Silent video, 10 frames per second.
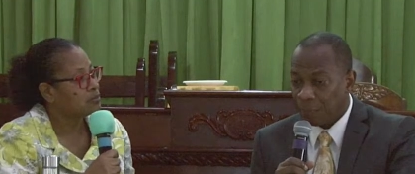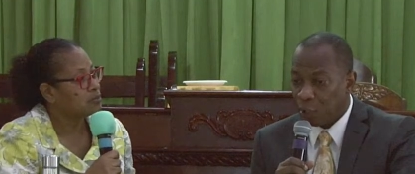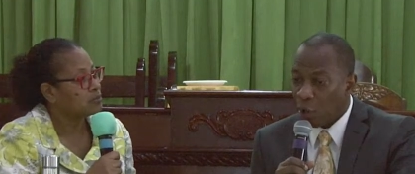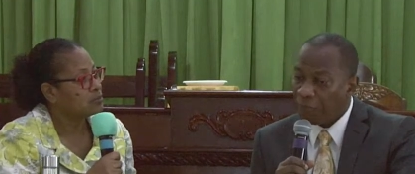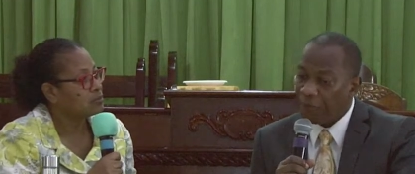
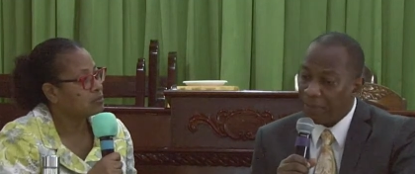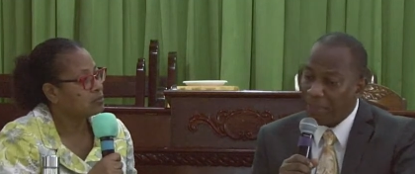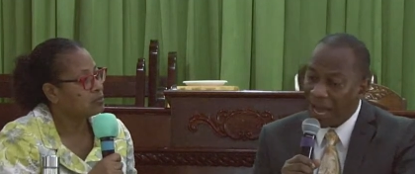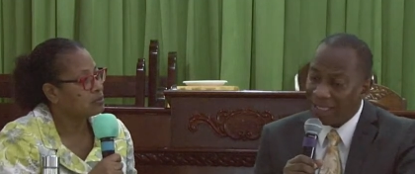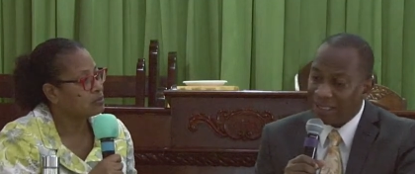Speaker 1: or for the
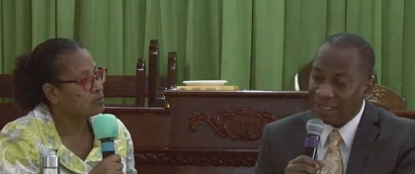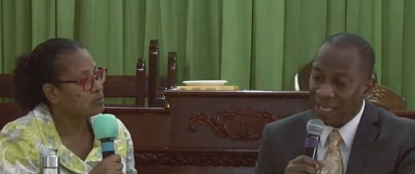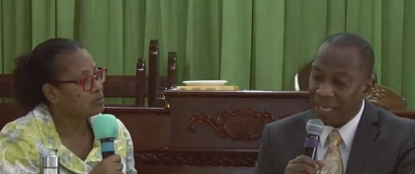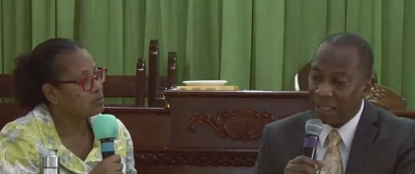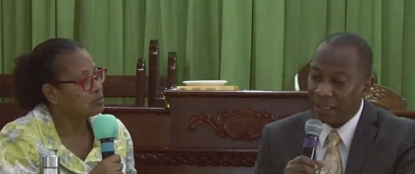man's
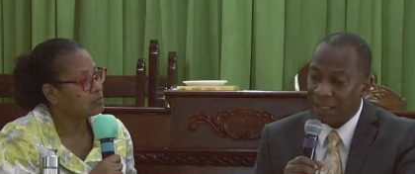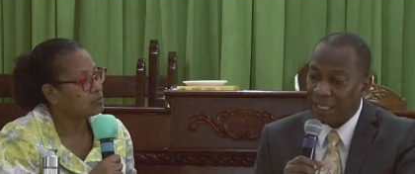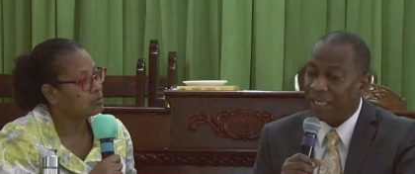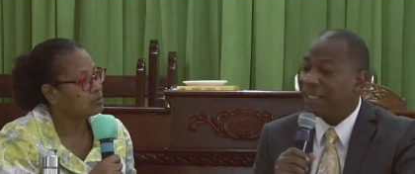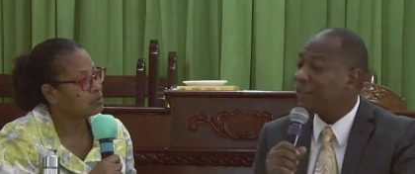sake
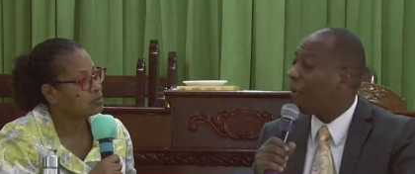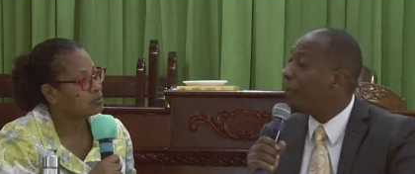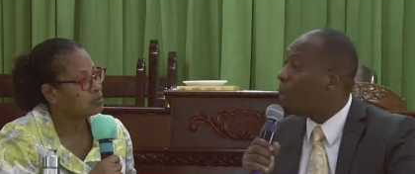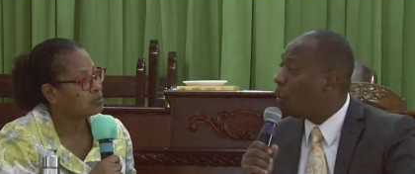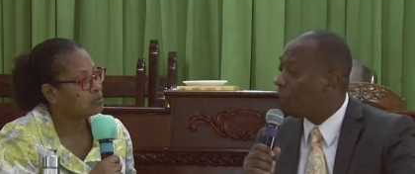it is for
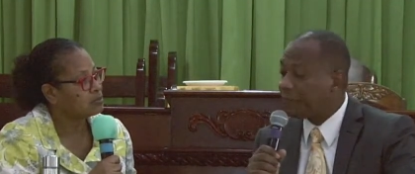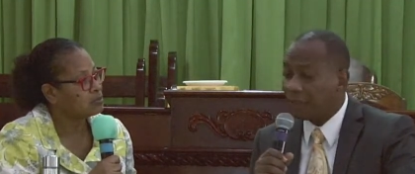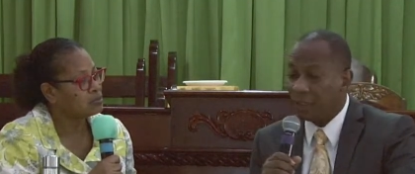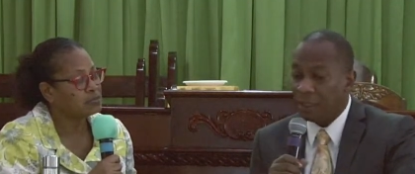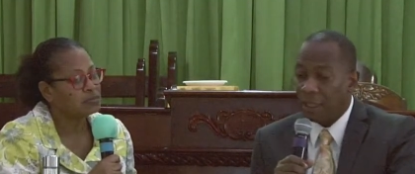both
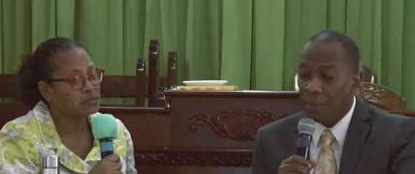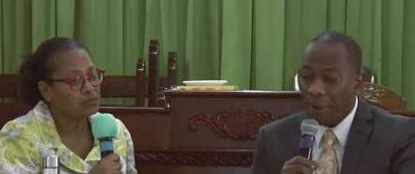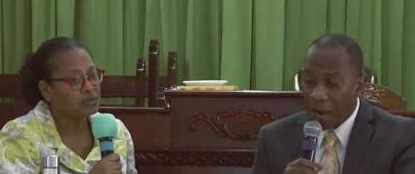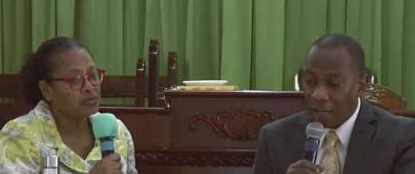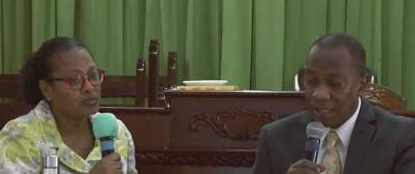
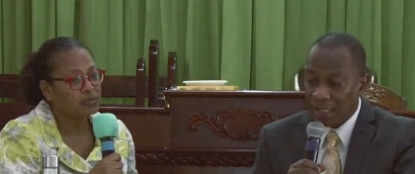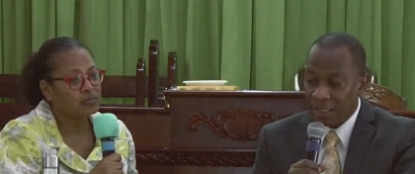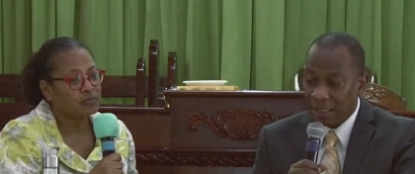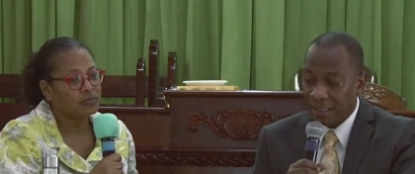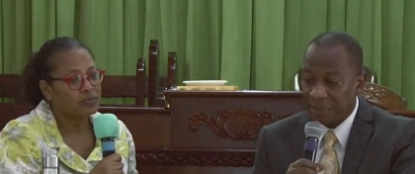
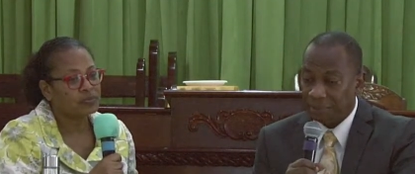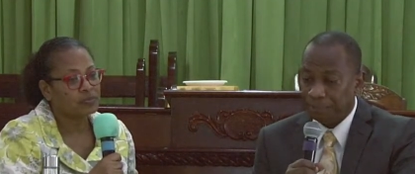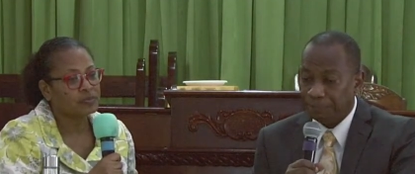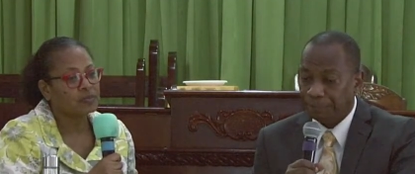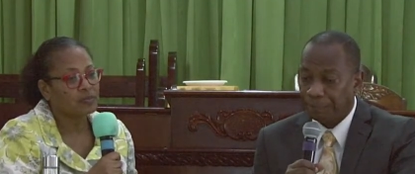partners.
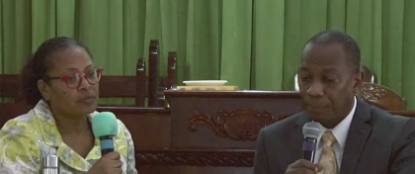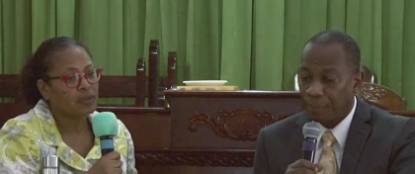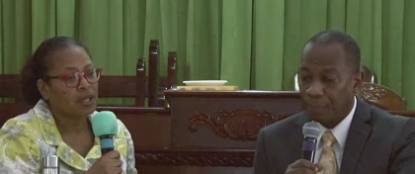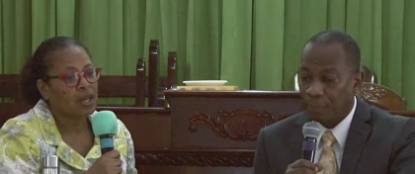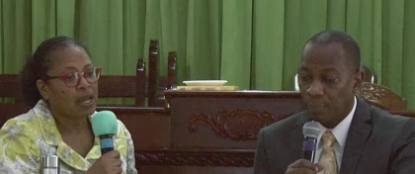
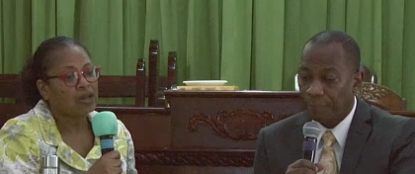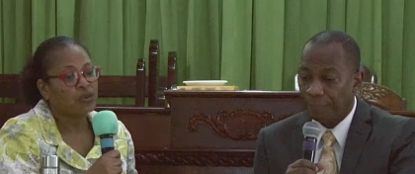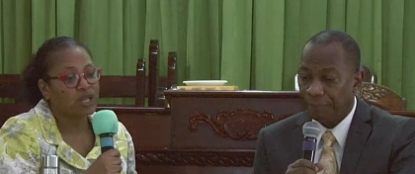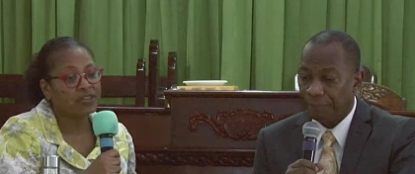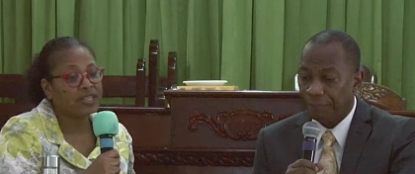
Speaker 2: And
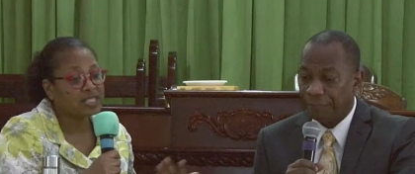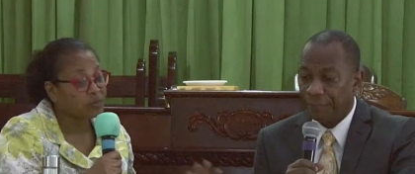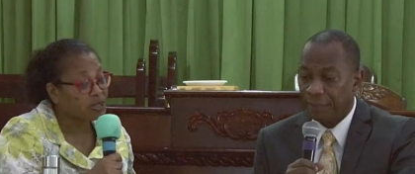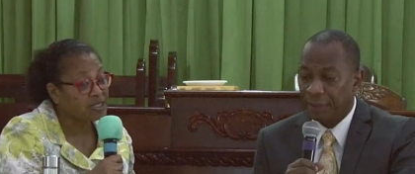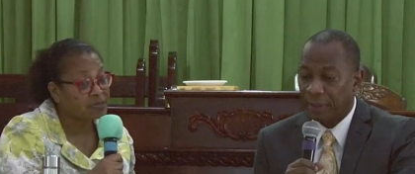when these
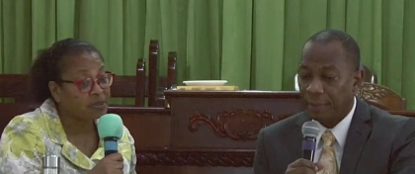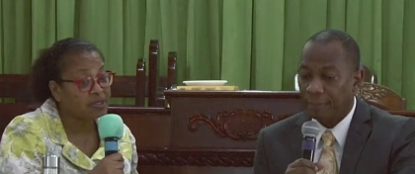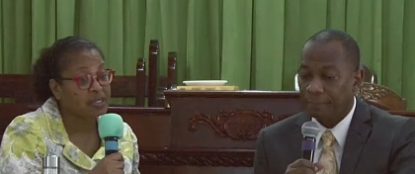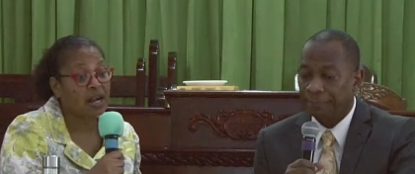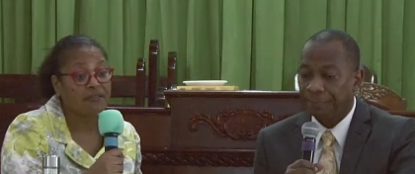
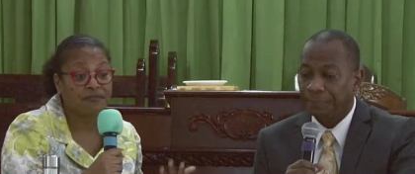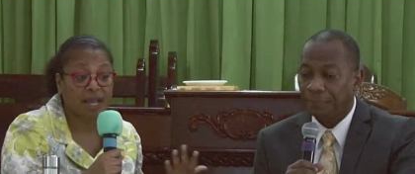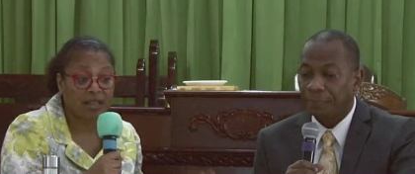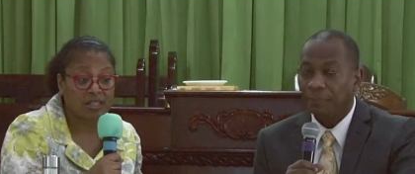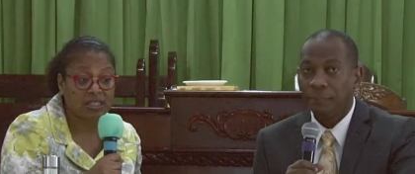principles are
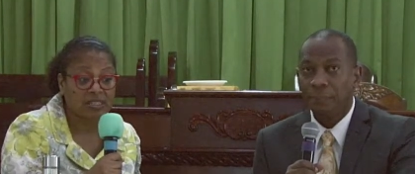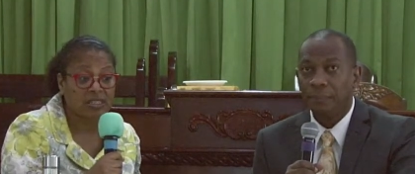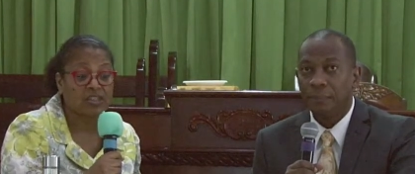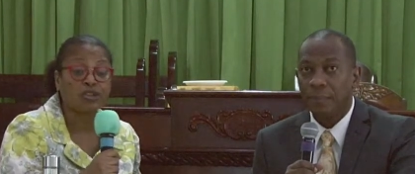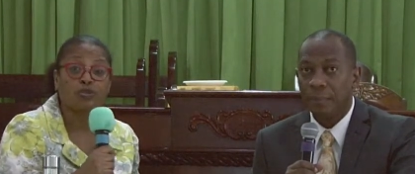
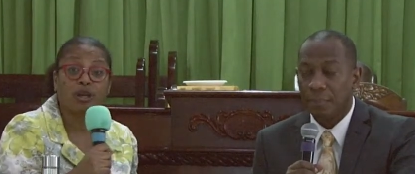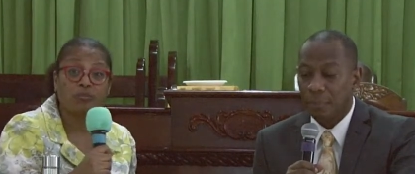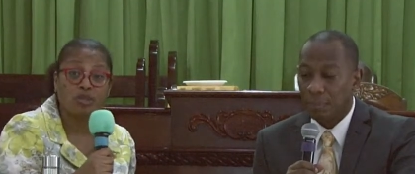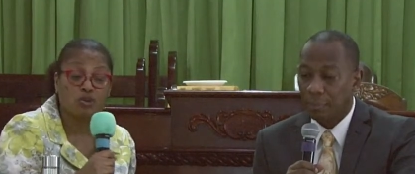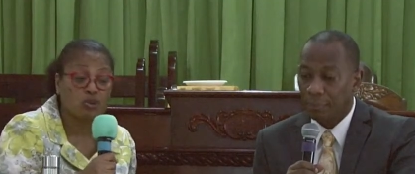violated through
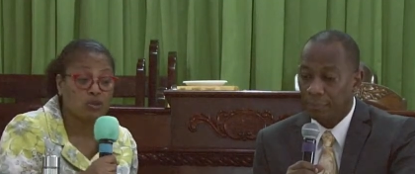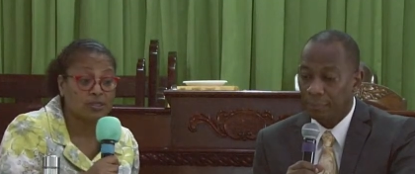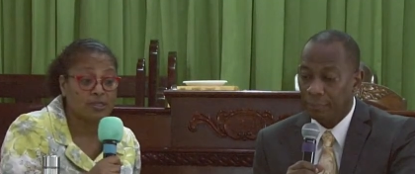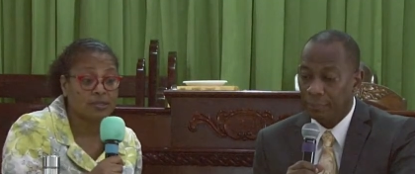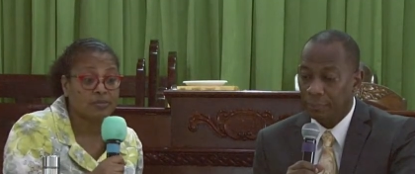
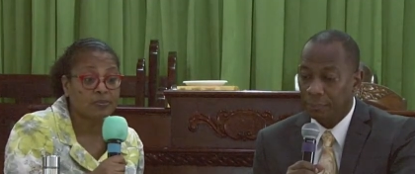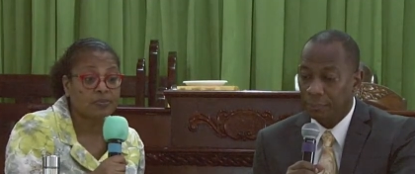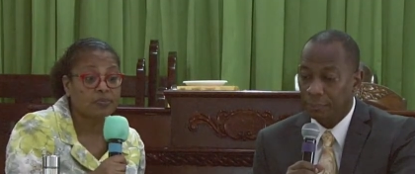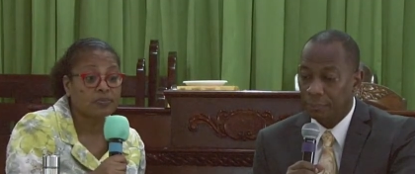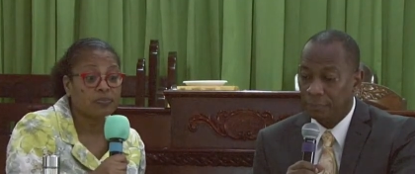abuse,
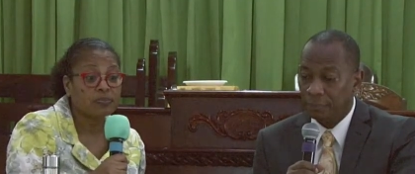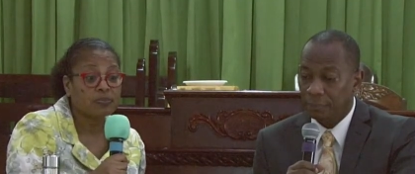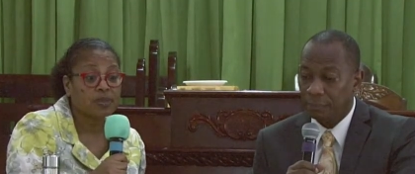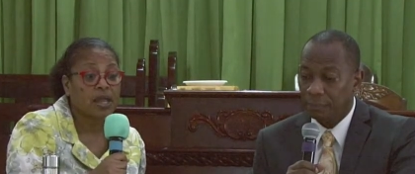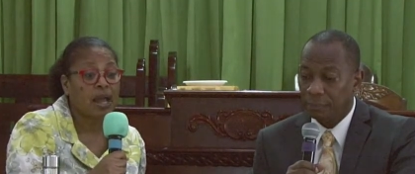
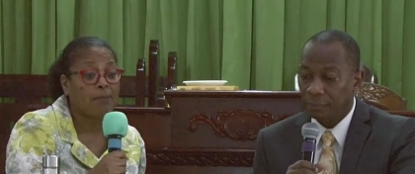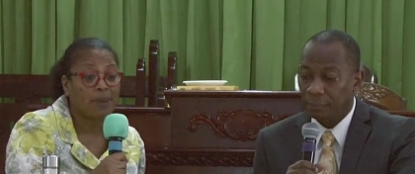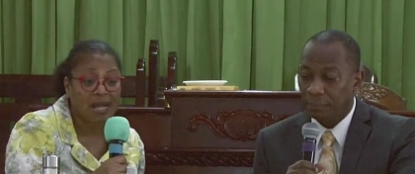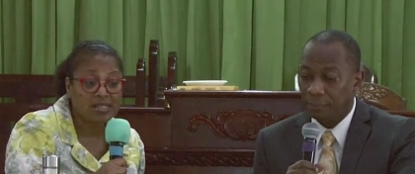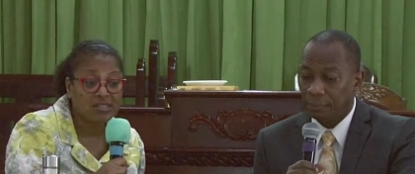
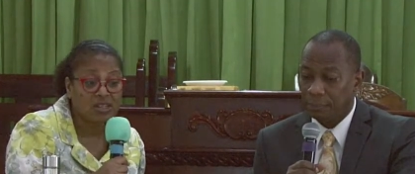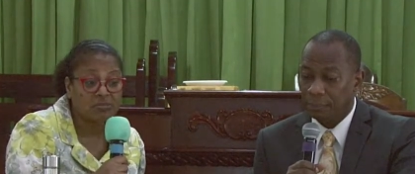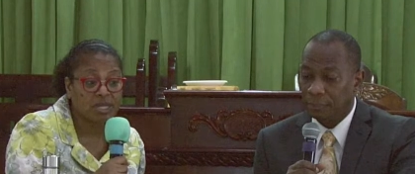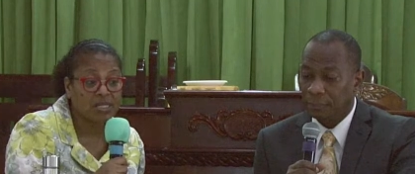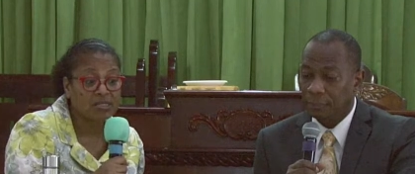
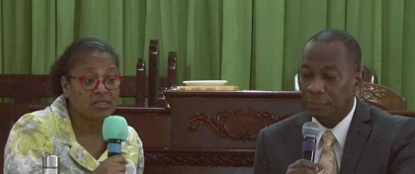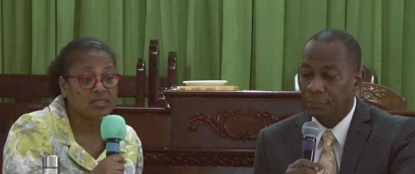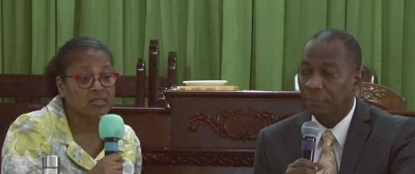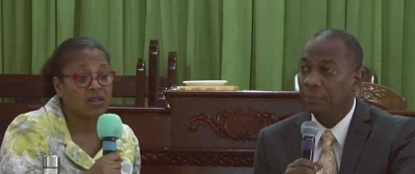abandonment,